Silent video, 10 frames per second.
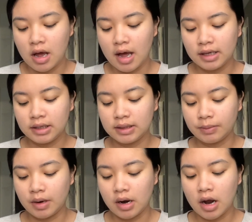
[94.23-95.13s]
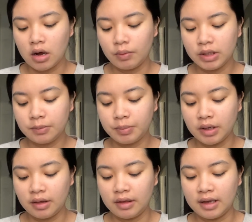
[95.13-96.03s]
I swear I always put
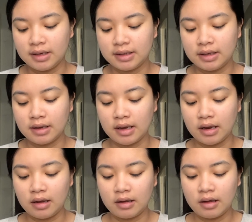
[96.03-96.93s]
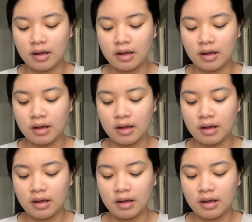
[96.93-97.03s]
this in like